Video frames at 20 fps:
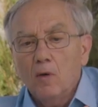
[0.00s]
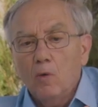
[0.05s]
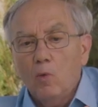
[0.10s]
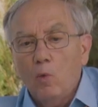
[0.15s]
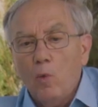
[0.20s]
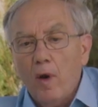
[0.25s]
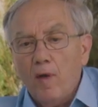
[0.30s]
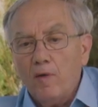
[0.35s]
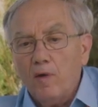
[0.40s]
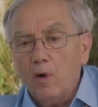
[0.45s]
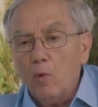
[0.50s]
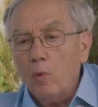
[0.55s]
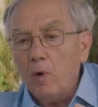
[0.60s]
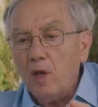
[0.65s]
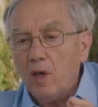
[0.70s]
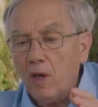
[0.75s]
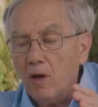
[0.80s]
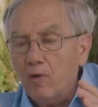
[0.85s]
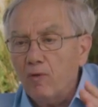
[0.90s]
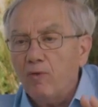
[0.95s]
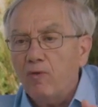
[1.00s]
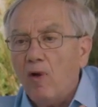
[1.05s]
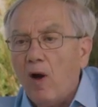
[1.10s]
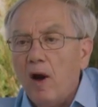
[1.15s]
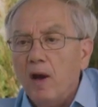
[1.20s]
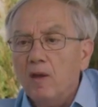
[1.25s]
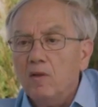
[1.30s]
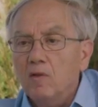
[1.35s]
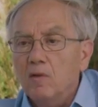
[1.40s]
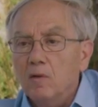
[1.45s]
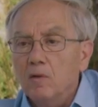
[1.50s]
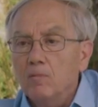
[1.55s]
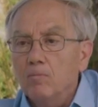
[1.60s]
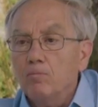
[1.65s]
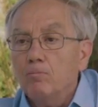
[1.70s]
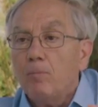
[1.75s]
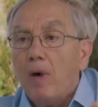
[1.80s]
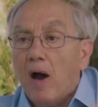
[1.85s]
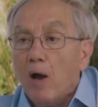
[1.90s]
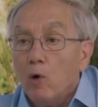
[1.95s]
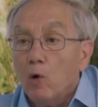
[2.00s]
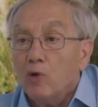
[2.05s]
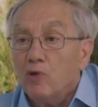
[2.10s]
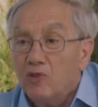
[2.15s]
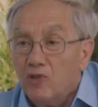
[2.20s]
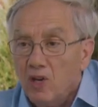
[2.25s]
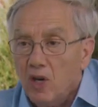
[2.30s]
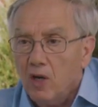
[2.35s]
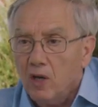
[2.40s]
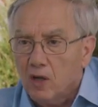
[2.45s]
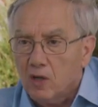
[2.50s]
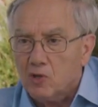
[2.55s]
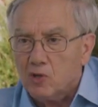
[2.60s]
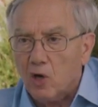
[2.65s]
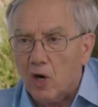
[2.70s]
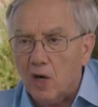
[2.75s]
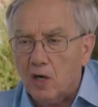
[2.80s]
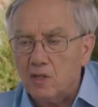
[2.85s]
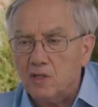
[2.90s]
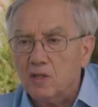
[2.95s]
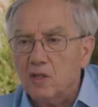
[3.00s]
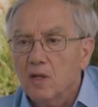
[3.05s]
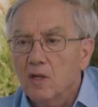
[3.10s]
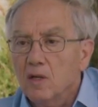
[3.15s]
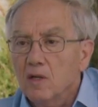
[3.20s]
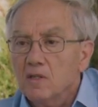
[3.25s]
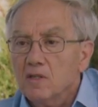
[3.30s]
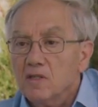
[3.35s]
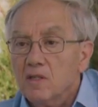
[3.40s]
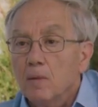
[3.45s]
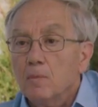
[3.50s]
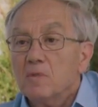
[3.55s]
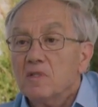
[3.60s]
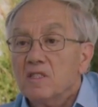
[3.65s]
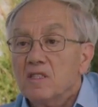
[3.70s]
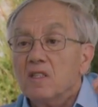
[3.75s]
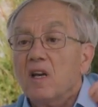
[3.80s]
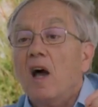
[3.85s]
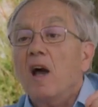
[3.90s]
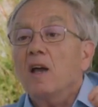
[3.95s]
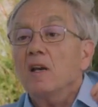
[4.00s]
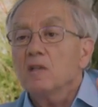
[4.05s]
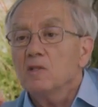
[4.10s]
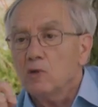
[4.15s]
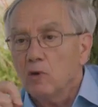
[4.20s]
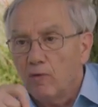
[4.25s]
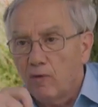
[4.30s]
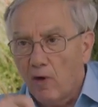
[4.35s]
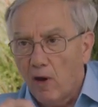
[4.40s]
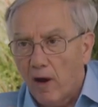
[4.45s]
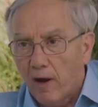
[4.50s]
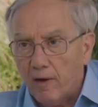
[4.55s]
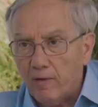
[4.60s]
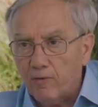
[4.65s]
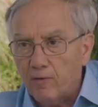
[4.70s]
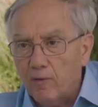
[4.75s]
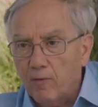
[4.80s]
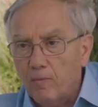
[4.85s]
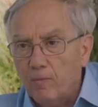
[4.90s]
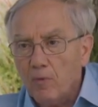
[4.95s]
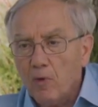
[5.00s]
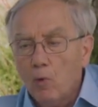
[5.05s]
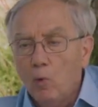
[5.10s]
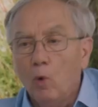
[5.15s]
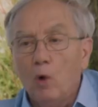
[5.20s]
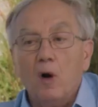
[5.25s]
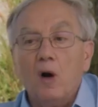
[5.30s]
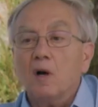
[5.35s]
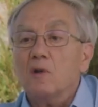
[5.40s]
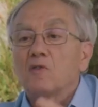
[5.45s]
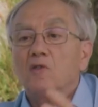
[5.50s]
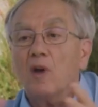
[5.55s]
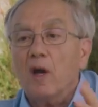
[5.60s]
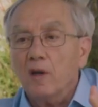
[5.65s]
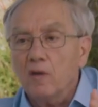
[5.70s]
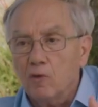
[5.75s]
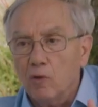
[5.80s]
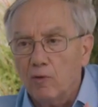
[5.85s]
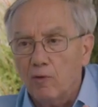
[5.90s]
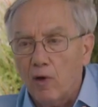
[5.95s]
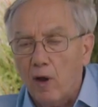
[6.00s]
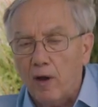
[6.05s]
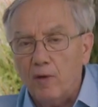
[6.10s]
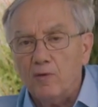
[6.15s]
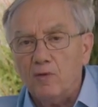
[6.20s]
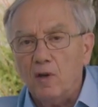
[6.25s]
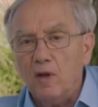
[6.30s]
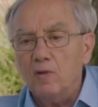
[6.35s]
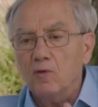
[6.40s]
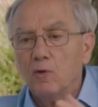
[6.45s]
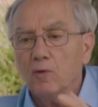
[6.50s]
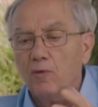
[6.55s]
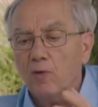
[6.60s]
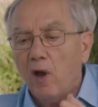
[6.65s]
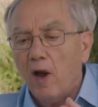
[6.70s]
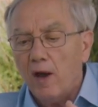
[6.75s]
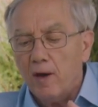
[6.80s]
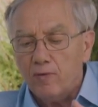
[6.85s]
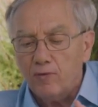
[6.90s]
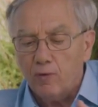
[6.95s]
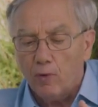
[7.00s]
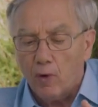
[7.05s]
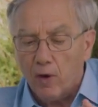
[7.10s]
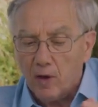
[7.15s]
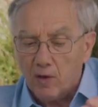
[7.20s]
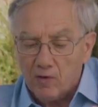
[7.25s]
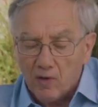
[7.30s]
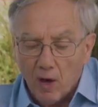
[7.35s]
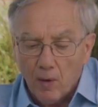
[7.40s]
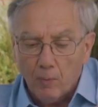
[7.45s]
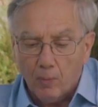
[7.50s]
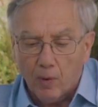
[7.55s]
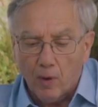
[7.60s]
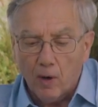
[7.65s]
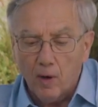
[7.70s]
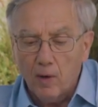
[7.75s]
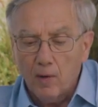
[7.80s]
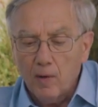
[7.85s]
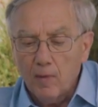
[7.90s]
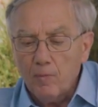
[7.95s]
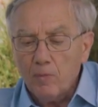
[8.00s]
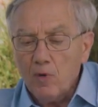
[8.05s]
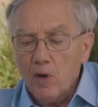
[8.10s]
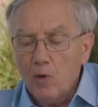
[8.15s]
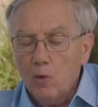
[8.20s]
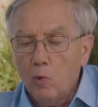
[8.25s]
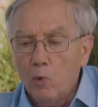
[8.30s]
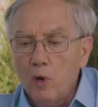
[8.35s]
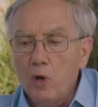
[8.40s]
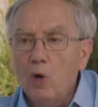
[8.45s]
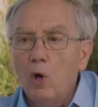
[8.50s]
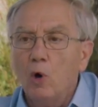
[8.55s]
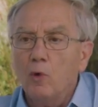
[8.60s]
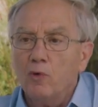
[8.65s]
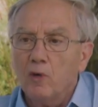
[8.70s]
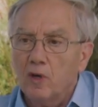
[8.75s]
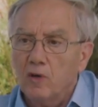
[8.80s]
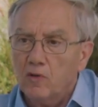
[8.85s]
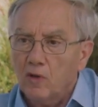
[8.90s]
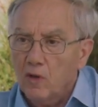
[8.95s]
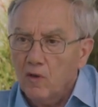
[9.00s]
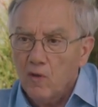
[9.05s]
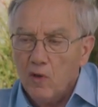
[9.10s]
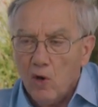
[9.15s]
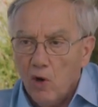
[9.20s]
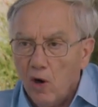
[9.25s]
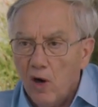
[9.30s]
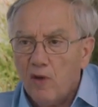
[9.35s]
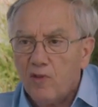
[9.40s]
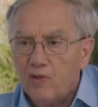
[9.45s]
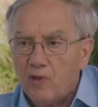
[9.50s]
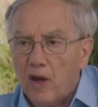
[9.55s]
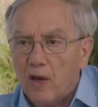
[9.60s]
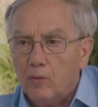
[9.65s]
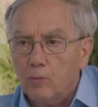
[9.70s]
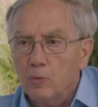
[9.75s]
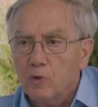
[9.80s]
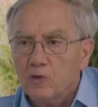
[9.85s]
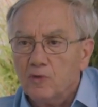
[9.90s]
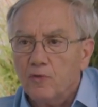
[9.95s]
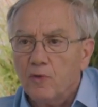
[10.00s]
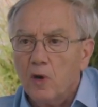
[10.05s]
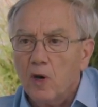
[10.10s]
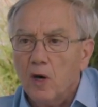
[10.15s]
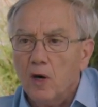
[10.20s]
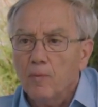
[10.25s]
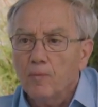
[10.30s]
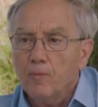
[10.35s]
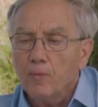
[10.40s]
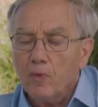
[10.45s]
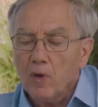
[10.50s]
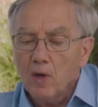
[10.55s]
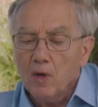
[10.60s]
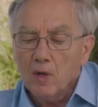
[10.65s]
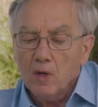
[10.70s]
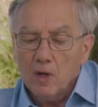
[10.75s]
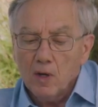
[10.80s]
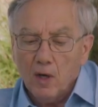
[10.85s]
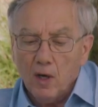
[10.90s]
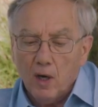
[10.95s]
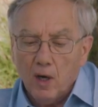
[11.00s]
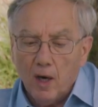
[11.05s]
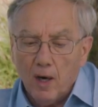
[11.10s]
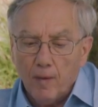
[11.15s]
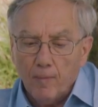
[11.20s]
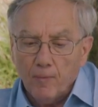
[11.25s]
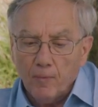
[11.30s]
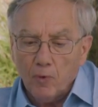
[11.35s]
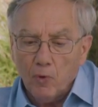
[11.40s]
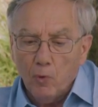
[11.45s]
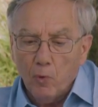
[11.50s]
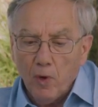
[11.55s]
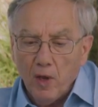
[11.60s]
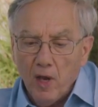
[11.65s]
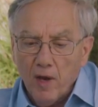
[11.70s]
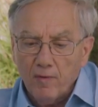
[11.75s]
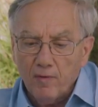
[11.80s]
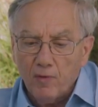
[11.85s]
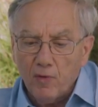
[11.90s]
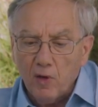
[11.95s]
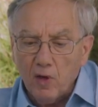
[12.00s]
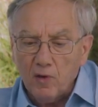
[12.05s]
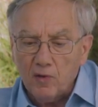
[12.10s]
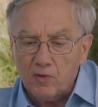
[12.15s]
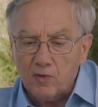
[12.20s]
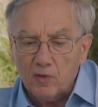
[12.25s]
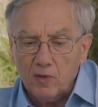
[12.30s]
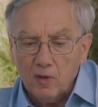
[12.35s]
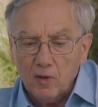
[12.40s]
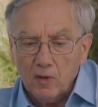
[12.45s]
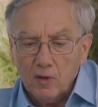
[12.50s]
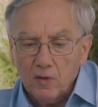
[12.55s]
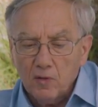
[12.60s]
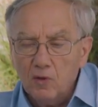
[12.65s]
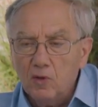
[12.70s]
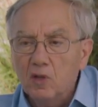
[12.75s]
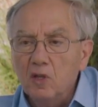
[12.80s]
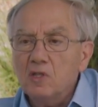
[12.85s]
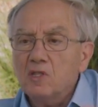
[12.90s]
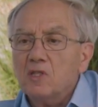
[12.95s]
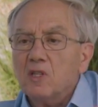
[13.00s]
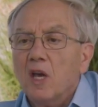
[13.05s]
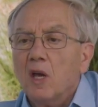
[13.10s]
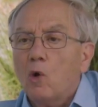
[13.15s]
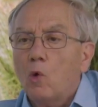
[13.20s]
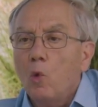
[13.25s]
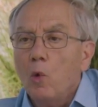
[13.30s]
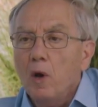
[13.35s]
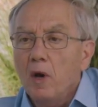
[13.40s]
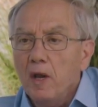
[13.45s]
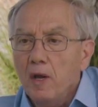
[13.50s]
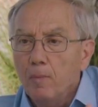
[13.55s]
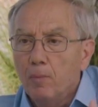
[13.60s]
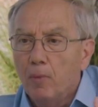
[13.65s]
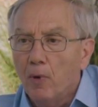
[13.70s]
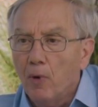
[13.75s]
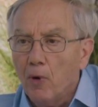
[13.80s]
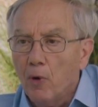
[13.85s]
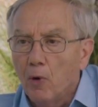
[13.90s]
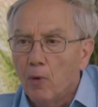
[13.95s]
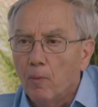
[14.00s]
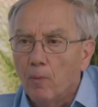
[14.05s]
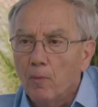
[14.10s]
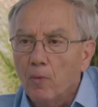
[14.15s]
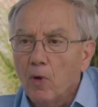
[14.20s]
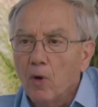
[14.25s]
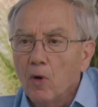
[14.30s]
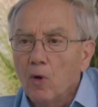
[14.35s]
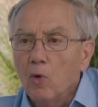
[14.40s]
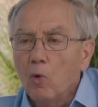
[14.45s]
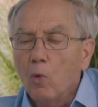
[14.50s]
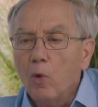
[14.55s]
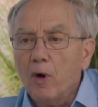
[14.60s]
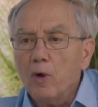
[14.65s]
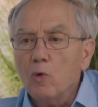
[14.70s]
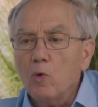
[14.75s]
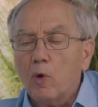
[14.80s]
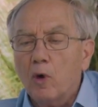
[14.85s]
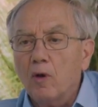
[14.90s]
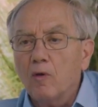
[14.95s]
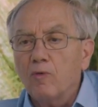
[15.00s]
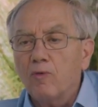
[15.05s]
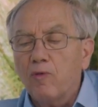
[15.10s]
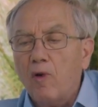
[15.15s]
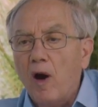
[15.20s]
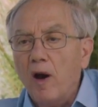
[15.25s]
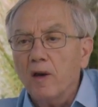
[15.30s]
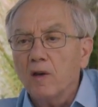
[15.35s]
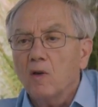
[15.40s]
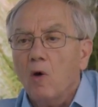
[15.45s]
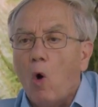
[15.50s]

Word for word: whether we can find biosignatures, some signs of life what are signs of life? Signs of life, for example, we know that in the Earth's atmosphere, uh, we have this disequilibrium where you can find